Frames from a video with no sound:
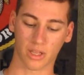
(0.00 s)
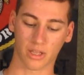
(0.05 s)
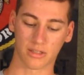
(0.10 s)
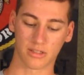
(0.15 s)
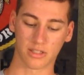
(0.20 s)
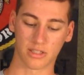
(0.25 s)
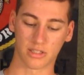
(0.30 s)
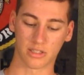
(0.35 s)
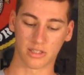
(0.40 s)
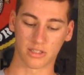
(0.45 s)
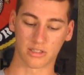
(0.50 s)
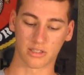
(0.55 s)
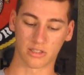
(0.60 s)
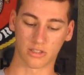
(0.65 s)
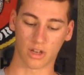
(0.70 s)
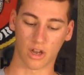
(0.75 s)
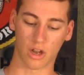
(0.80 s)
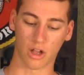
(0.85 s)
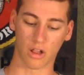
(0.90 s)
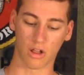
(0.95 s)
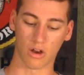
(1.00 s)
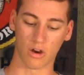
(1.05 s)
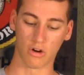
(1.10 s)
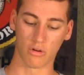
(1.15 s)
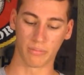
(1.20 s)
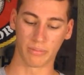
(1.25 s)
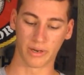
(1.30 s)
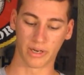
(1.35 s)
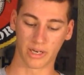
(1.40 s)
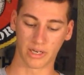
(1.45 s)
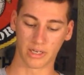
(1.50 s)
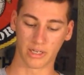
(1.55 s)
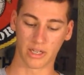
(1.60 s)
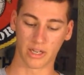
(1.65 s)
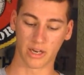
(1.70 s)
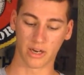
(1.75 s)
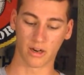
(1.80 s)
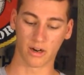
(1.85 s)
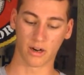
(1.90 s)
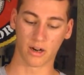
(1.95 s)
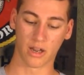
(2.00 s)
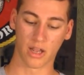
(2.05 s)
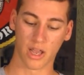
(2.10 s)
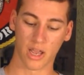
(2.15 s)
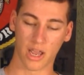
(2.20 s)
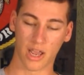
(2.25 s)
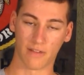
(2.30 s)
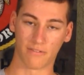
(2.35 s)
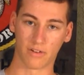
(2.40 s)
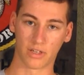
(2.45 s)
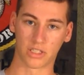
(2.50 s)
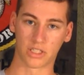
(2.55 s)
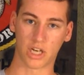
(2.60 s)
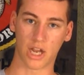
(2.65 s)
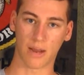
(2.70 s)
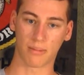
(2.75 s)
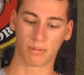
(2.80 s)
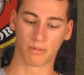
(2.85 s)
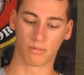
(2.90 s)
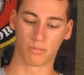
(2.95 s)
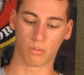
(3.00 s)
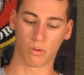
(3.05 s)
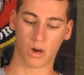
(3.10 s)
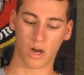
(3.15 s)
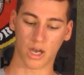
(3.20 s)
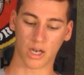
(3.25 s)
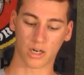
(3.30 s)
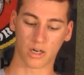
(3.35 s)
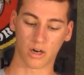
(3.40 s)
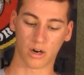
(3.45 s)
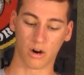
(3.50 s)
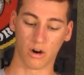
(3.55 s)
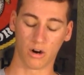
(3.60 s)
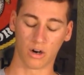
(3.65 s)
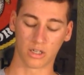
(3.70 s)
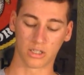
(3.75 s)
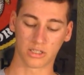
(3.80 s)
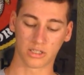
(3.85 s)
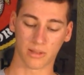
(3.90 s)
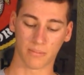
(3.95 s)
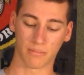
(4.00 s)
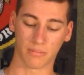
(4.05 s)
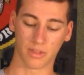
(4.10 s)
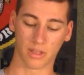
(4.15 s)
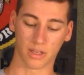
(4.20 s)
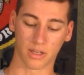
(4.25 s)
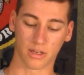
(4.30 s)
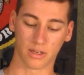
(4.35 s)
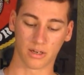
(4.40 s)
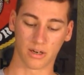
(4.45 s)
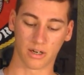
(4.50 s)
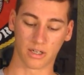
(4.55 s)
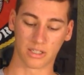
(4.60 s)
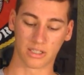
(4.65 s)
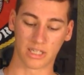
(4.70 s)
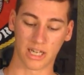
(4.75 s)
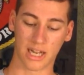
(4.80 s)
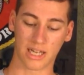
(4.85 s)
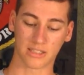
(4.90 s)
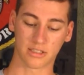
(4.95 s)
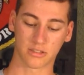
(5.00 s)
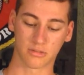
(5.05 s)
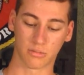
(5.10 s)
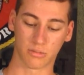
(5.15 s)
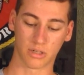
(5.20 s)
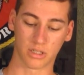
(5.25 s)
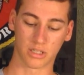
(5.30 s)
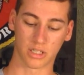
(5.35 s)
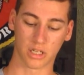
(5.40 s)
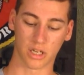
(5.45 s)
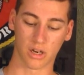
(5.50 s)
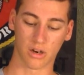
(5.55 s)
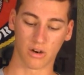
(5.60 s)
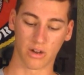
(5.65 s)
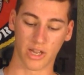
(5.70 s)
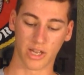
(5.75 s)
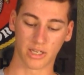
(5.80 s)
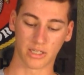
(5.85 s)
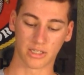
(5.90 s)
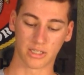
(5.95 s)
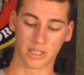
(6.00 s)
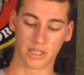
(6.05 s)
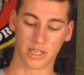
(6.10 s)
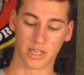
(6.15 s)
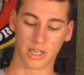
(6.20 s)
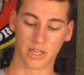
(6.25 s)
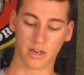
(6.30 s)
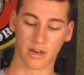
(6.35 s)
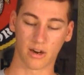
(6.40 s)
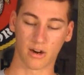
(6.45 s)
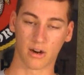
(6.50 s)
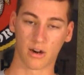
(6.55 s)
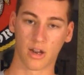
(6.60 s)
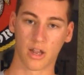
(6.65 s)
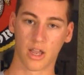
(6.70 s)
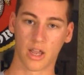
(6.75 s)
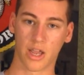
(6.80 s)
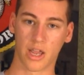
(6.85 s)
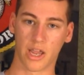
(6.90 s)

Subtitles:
since this is all open in here, if a drop of water or something or dust were to go into here,